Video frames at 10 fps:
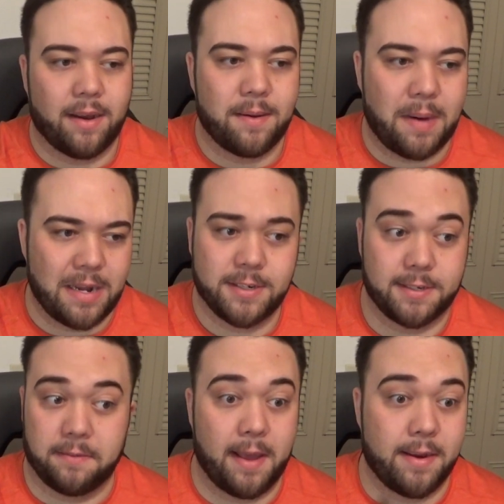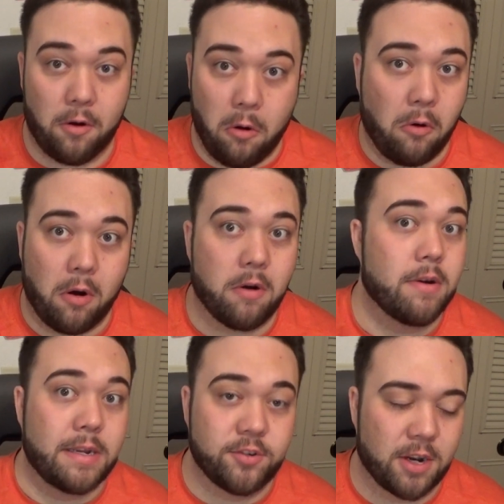I just like horror
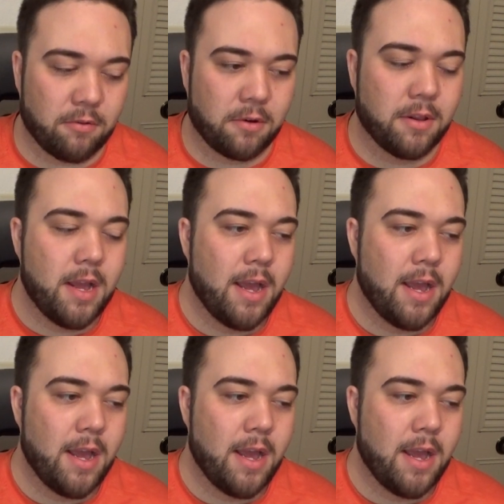in general.